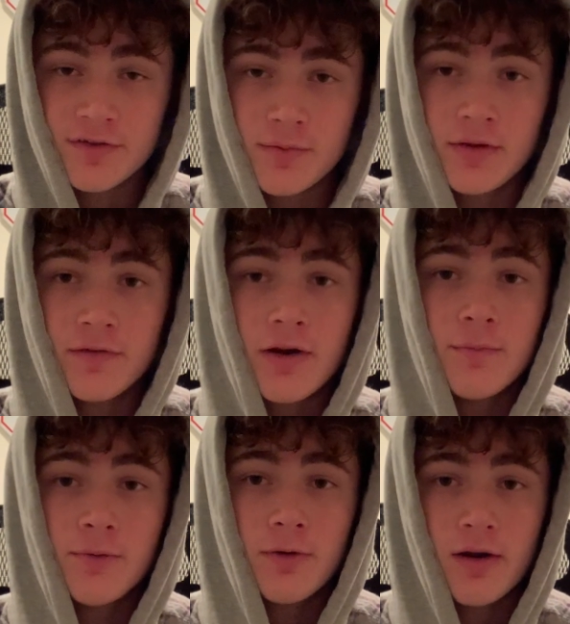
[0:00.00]
something very
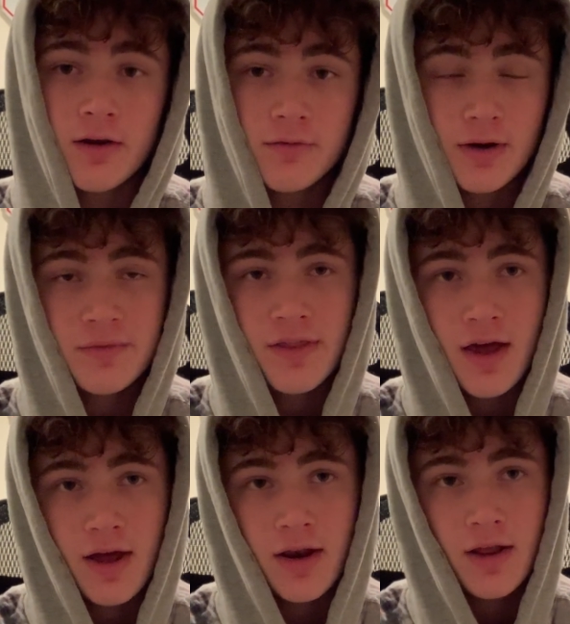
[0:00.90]
important. Remember
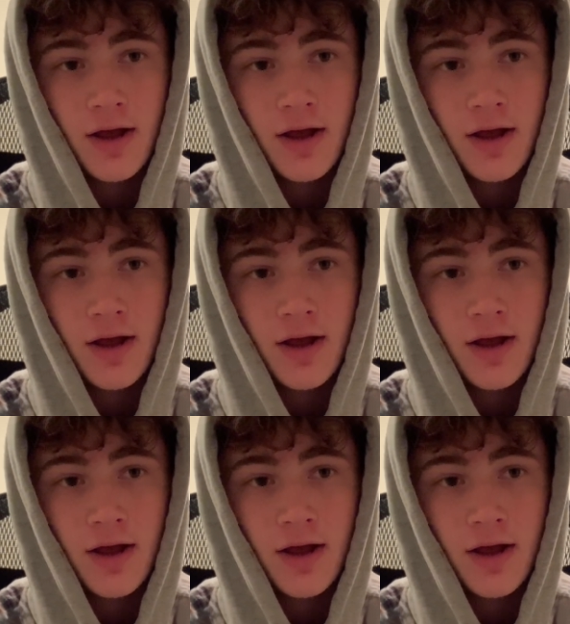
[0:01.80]
that.